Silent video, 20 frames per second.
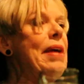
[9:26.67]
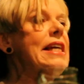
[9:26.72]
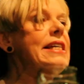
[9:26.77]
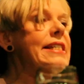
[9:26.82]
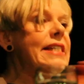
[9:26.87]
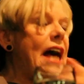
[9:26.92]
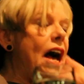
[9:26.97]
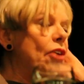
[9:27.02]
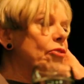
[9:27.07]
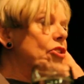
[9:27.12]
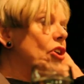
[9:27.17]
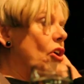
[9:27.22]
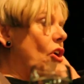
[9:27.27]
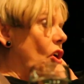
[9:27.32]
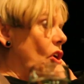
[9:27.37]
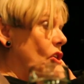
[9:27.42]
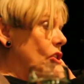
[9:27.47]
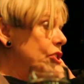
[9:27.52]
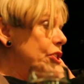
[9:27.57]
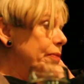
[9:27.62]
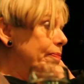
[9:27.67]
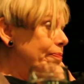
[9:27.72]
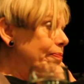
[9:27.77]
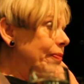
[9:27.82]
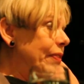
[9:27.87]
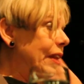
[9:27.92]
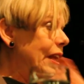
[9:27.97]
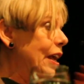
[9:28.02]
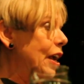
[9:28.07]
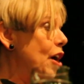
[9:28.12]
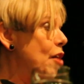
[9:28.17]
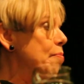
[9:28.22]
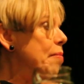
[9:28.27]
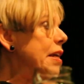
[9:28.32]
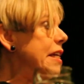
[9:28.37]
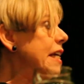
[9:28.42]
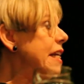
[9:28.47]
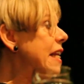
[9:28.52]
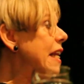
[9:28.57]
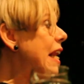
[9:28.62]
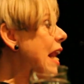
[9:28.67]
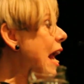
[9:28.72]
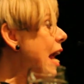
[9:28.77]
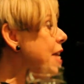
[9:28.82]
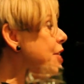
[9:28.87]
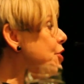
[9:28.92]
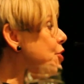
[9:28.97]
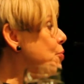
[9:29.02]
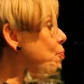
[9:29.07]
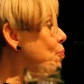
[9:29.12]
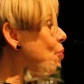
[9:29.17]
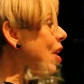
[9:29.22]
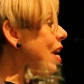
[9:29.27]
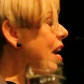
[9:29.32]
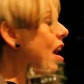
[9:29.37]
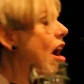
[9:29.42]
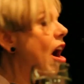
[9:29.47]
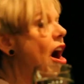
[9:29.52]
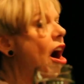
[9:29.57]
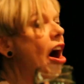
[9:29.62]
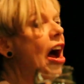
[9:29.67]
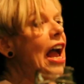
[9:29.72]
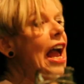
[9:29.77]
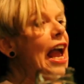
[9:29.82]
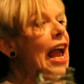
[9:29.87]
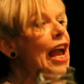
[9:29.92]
may sound odd, but unless we are